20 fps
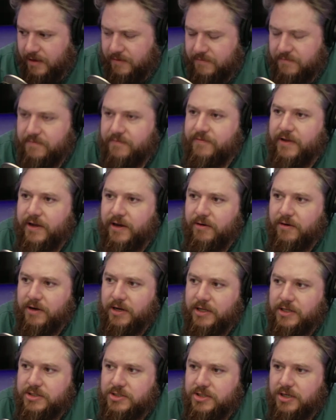
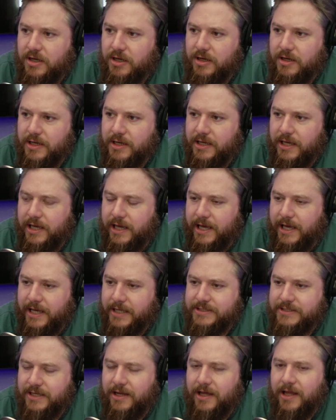very strong
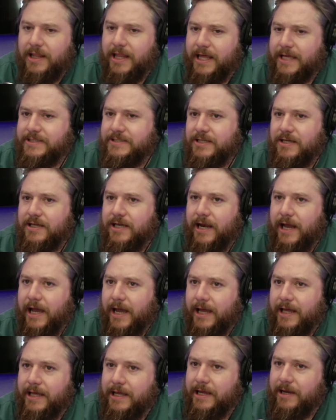accent. Alexa, can
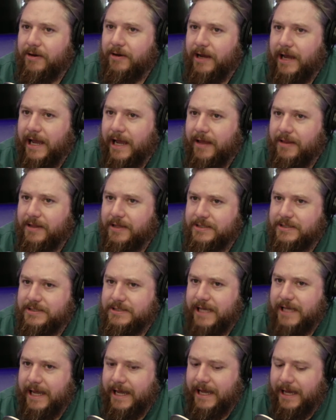I hear Alan's
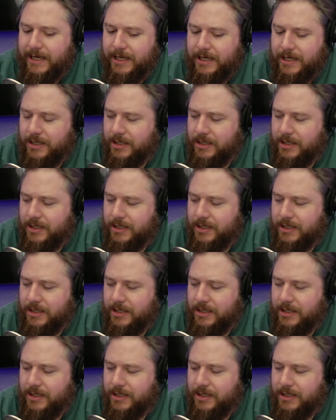dad?